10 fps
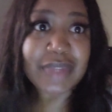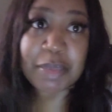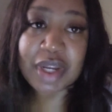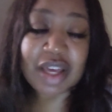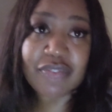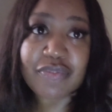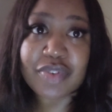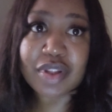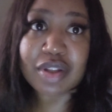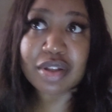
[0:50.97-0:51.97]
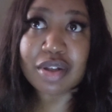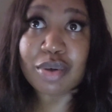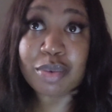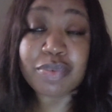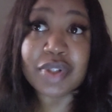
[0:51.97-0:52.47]
I'm gonna have
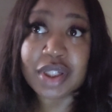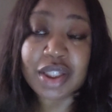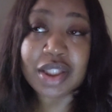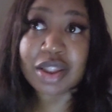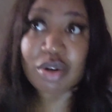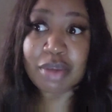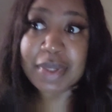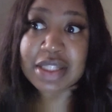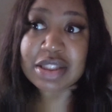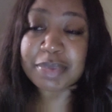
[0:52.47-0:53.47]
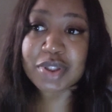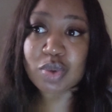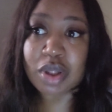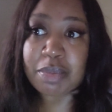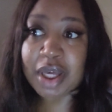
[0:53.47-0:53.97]
hopefully 30 minutes in
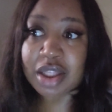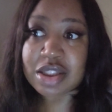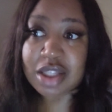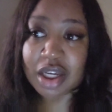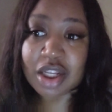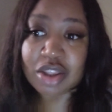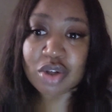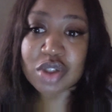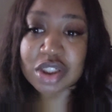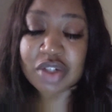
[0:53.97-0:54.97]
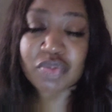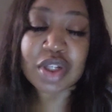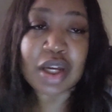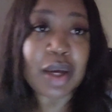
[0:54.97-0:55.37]
between my second and third shift,